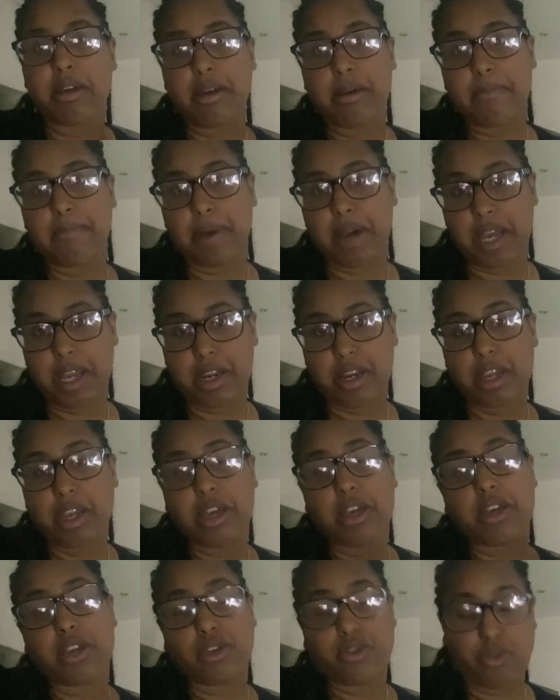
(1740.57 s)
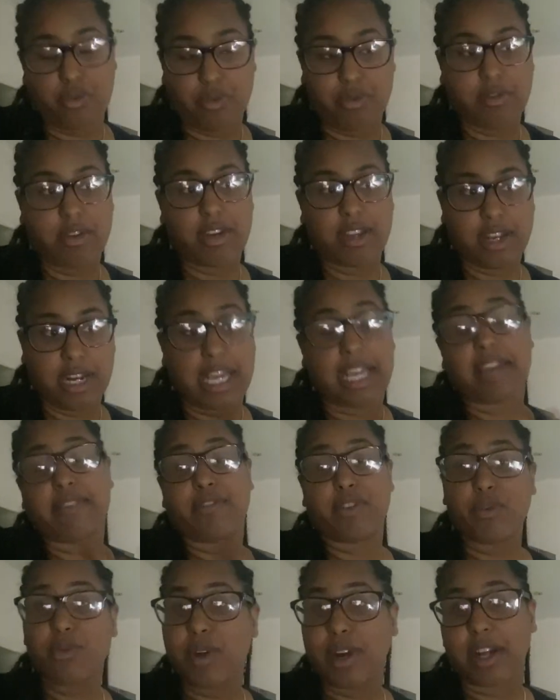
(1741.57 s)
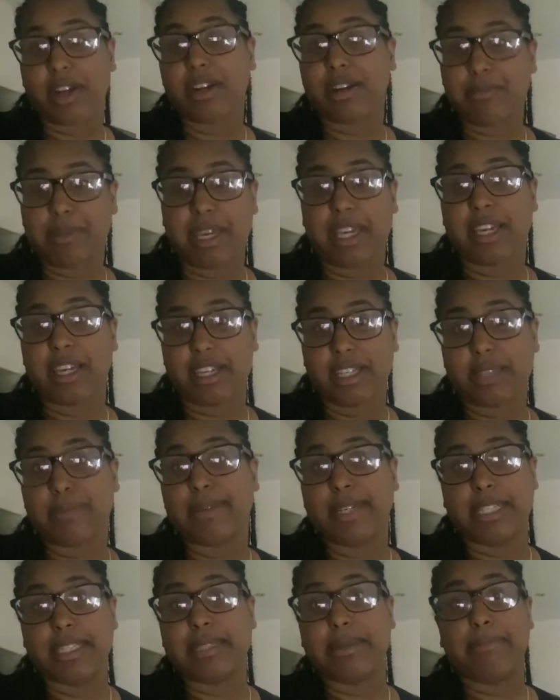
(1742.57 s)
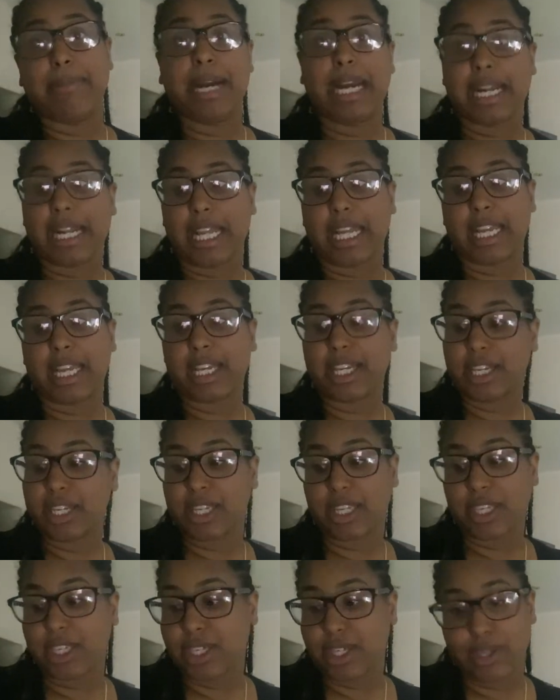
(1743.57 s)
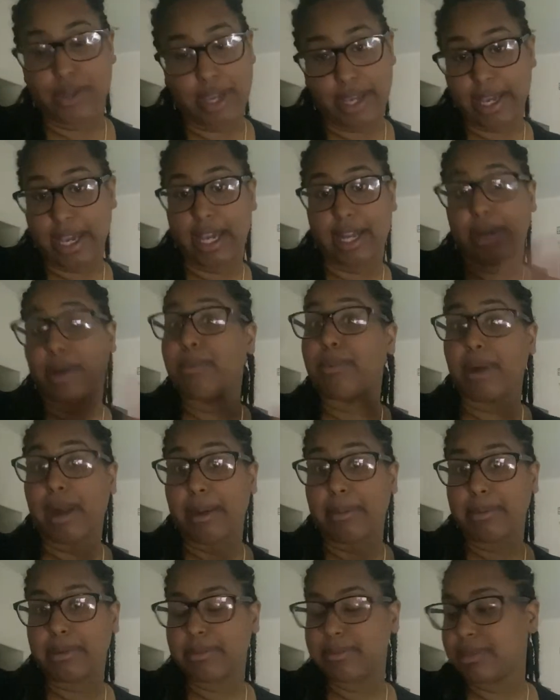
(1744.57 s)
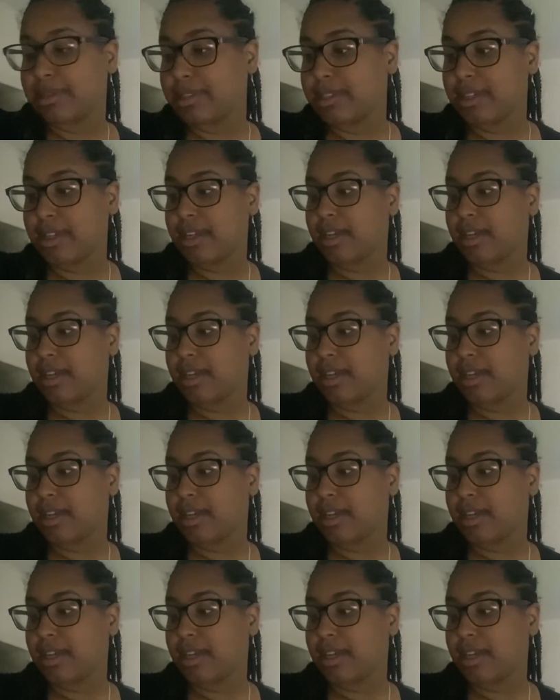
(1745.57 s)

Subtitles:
But if you want to come in here and spend some money, you ain't got no problems.